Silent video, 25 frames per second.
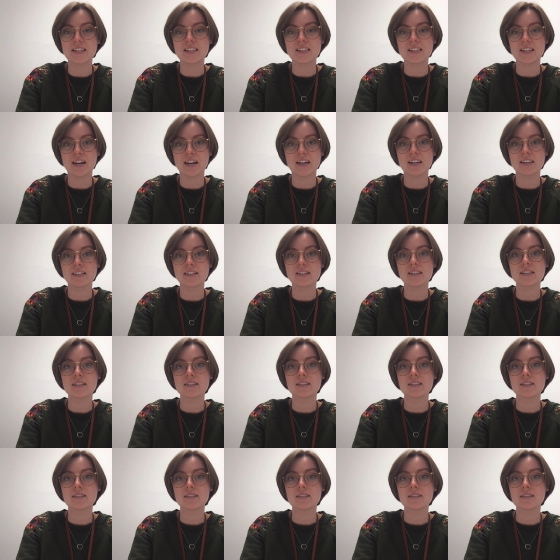
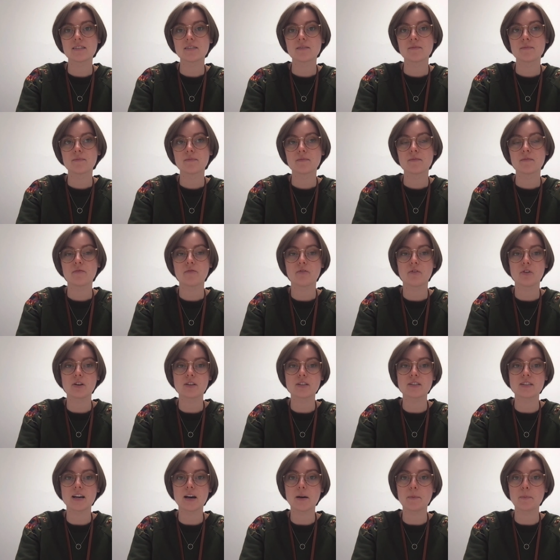scientists. For
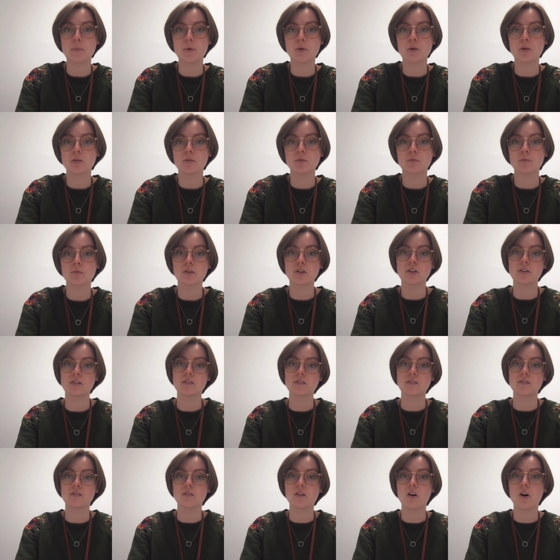example, we're
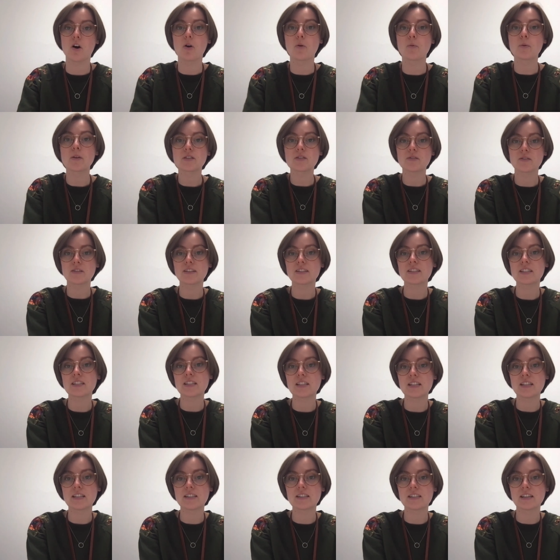always going to
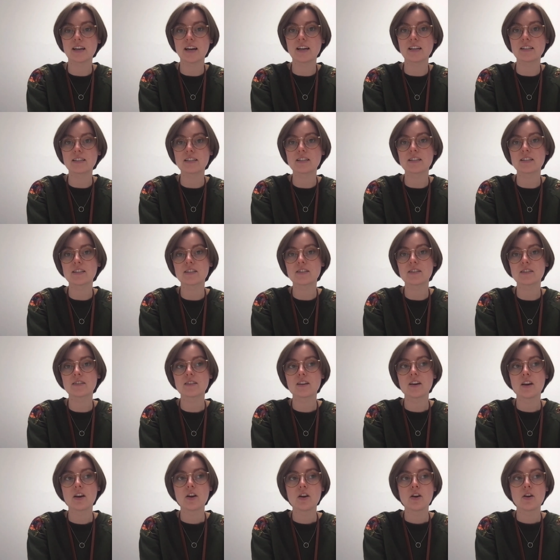need scientists
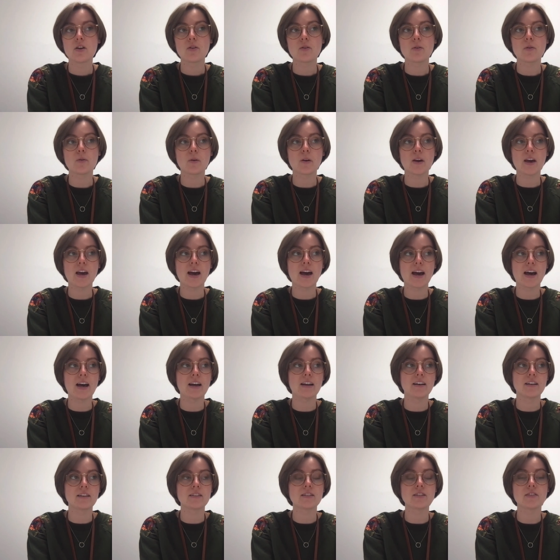who
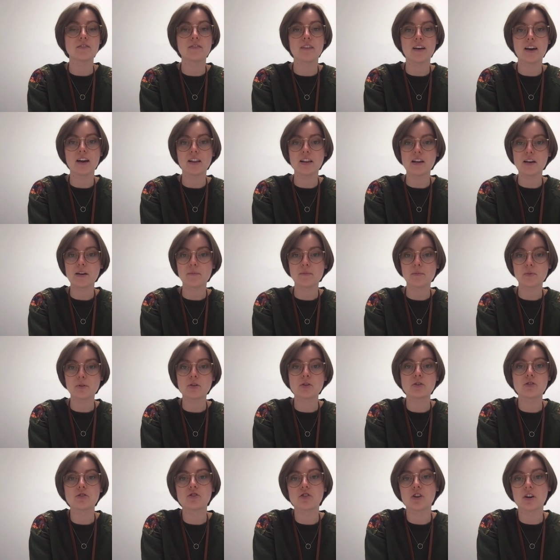can develop
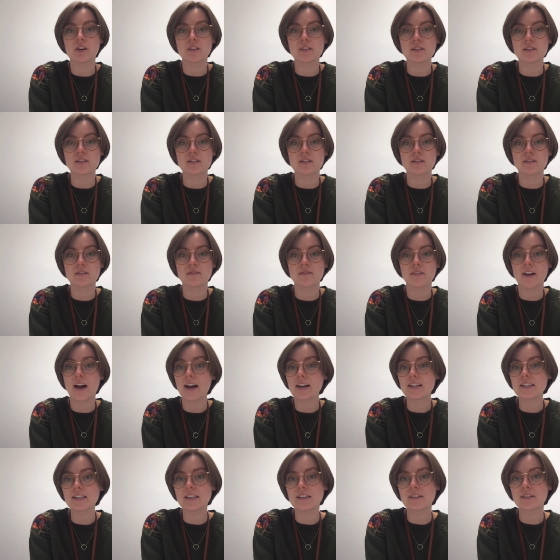new drugs and
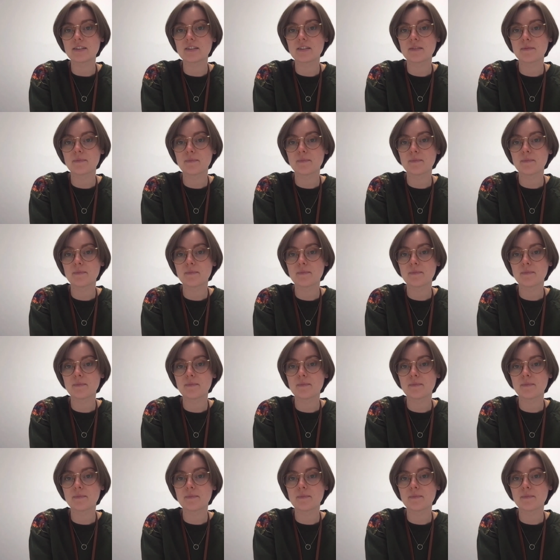vaccines.